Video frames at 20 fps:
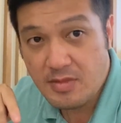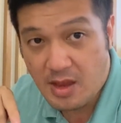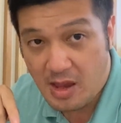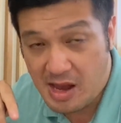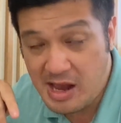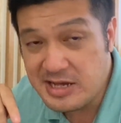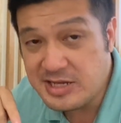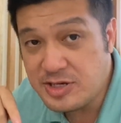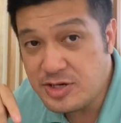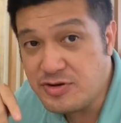
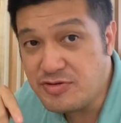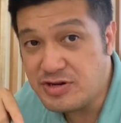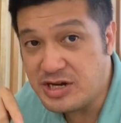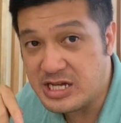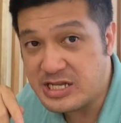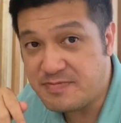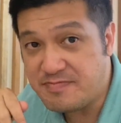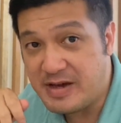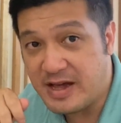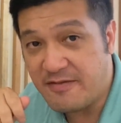As you would
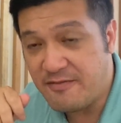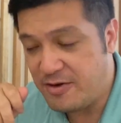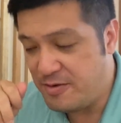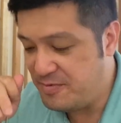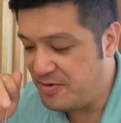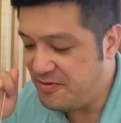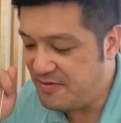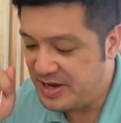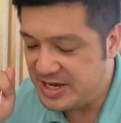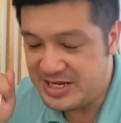expect
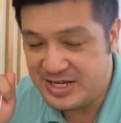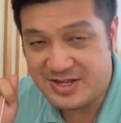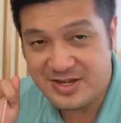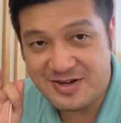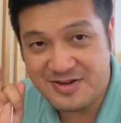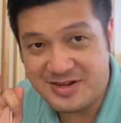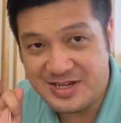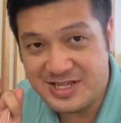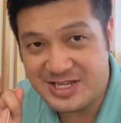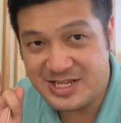from a
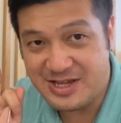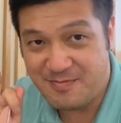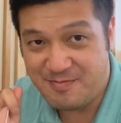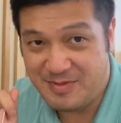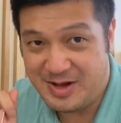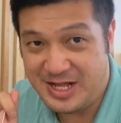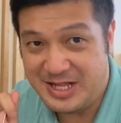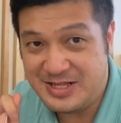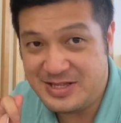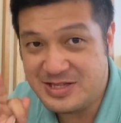vegetarian
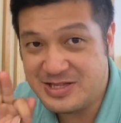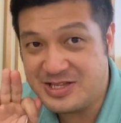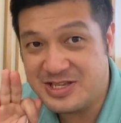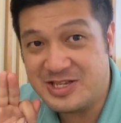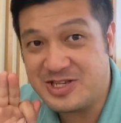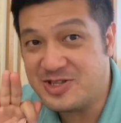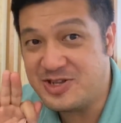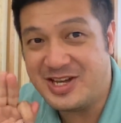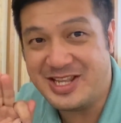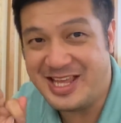sambar,
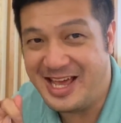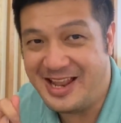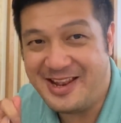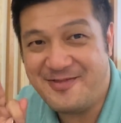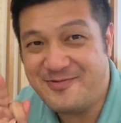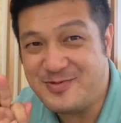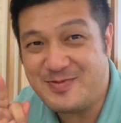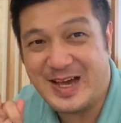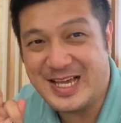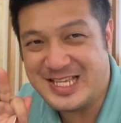it's not that
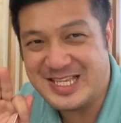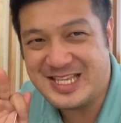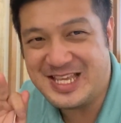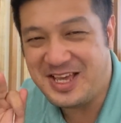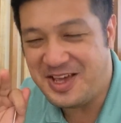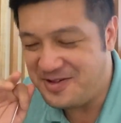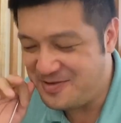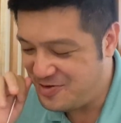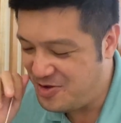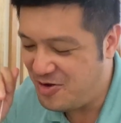
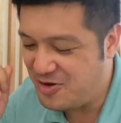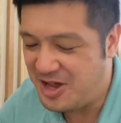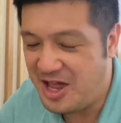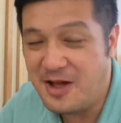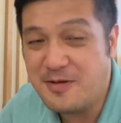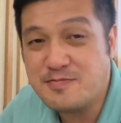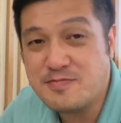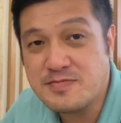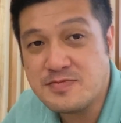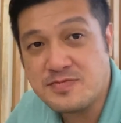spicy,
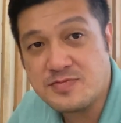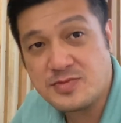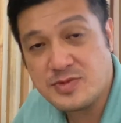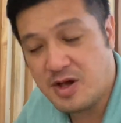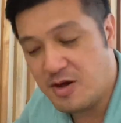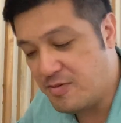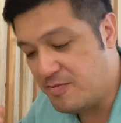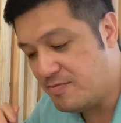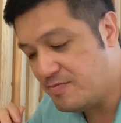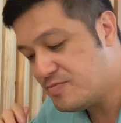okay?
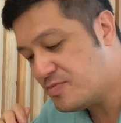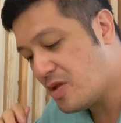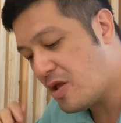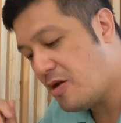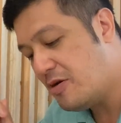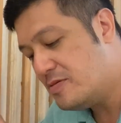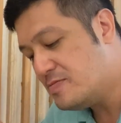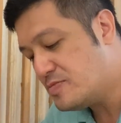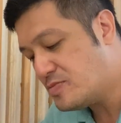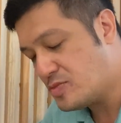
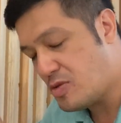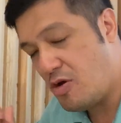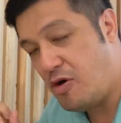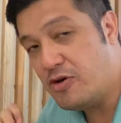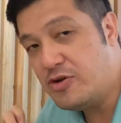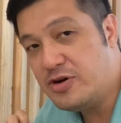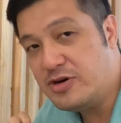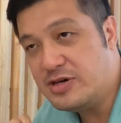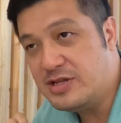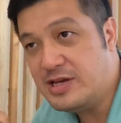
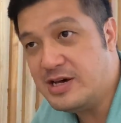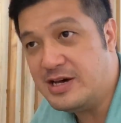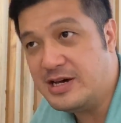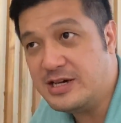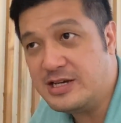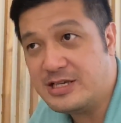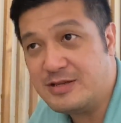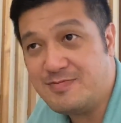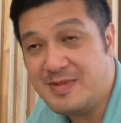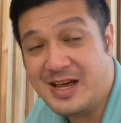Although
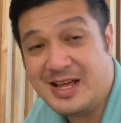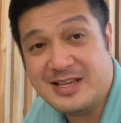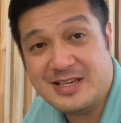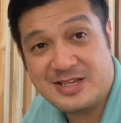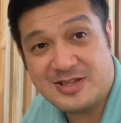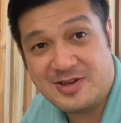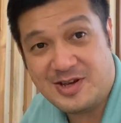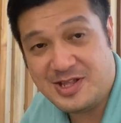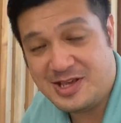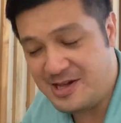the smell
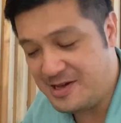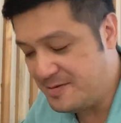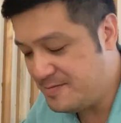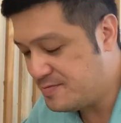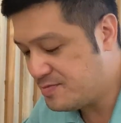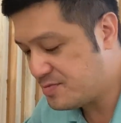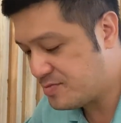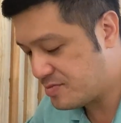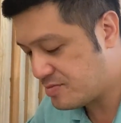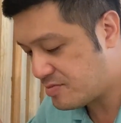is not here,
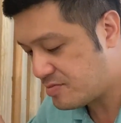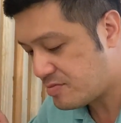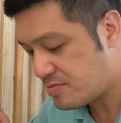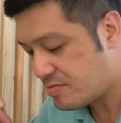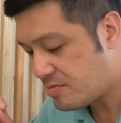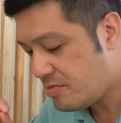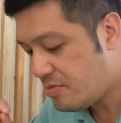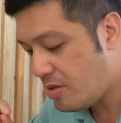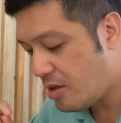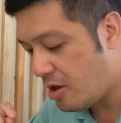
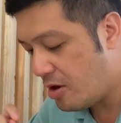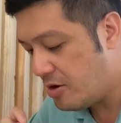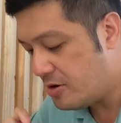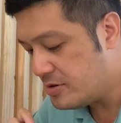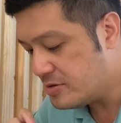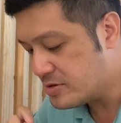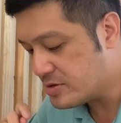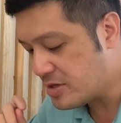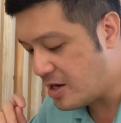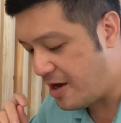
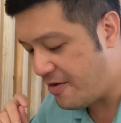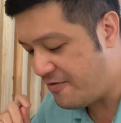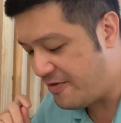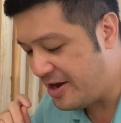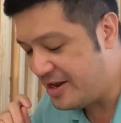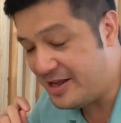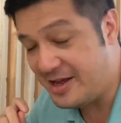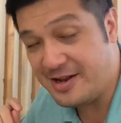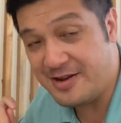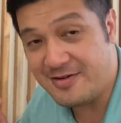I
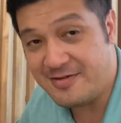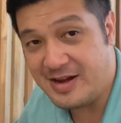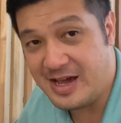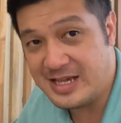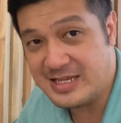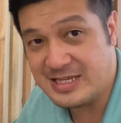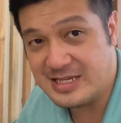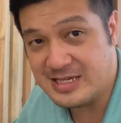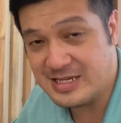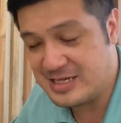find that the
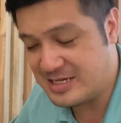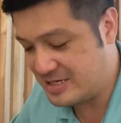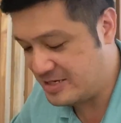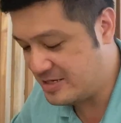rice is